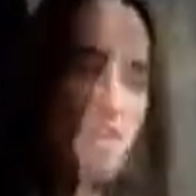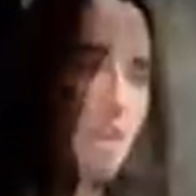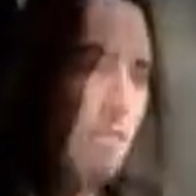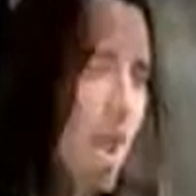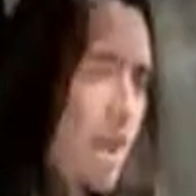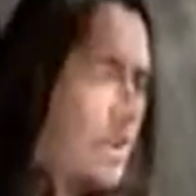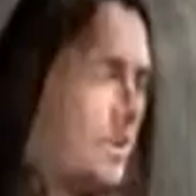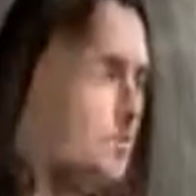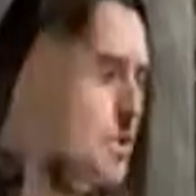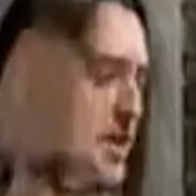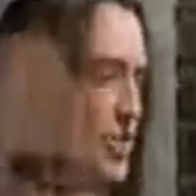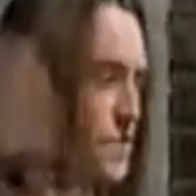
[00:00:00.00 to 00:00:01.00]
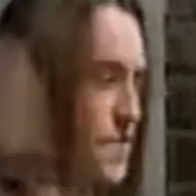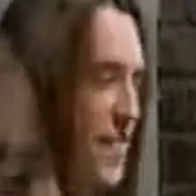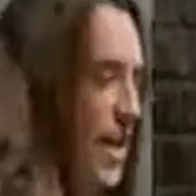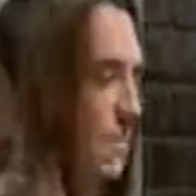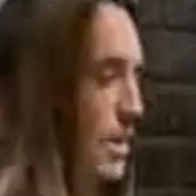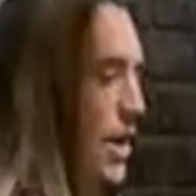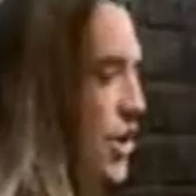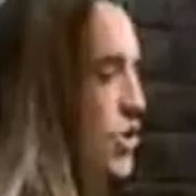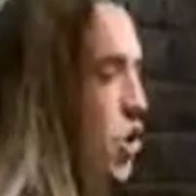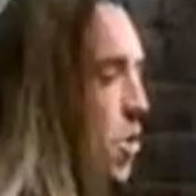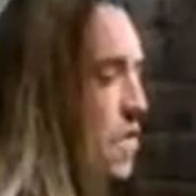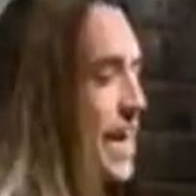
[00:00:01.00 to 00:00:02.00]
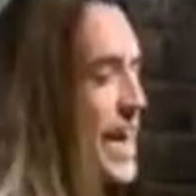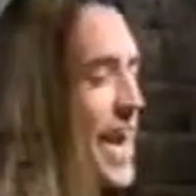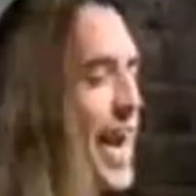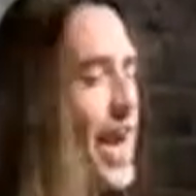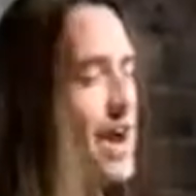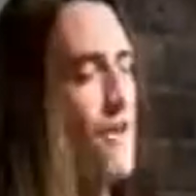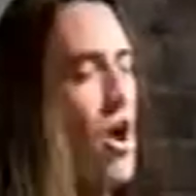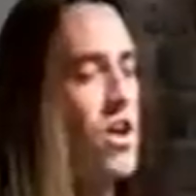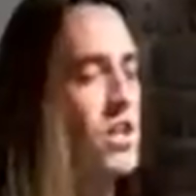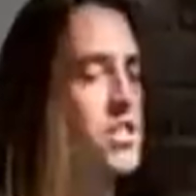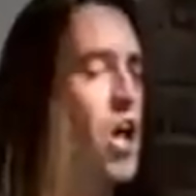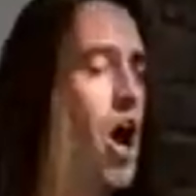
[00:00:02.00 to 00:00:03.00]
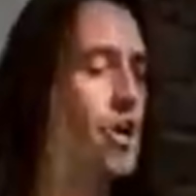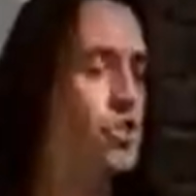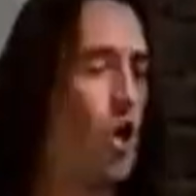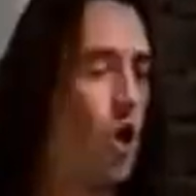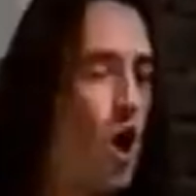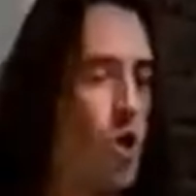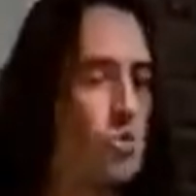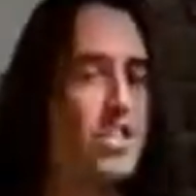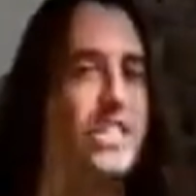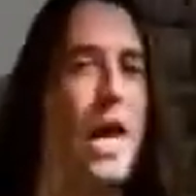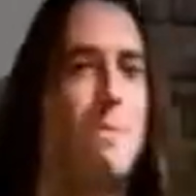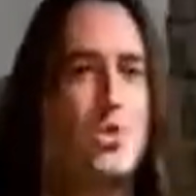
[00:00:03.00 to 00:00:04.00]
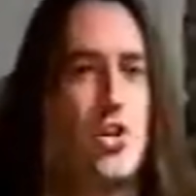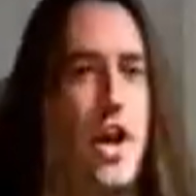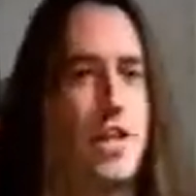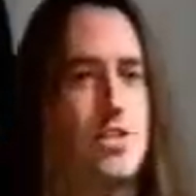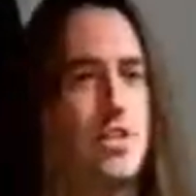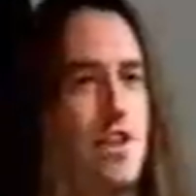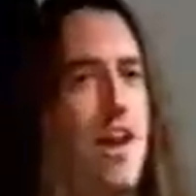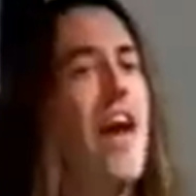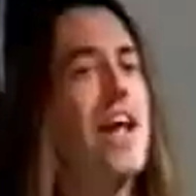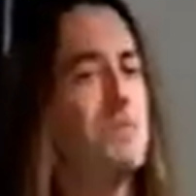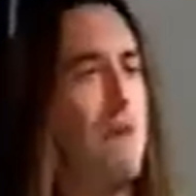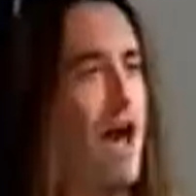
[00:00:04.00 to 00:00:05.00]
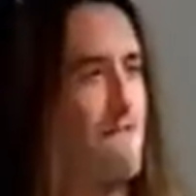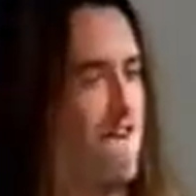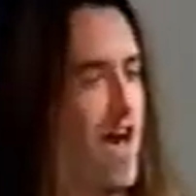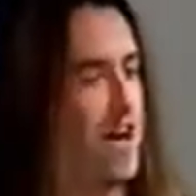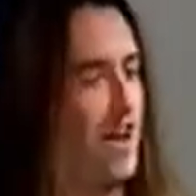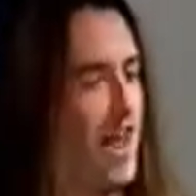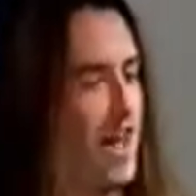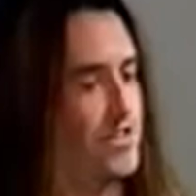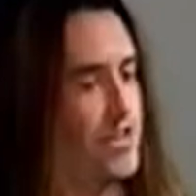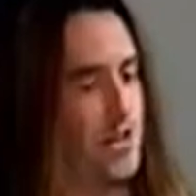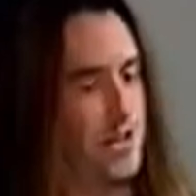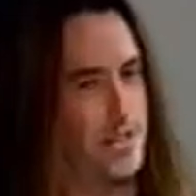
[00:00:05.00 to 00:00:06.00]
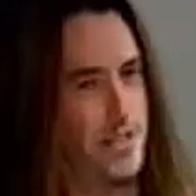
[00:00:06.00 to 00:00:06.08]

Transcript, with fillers: for the record, Regis Philbin, you were the king of all talk show host dipshits, and that's my final answer.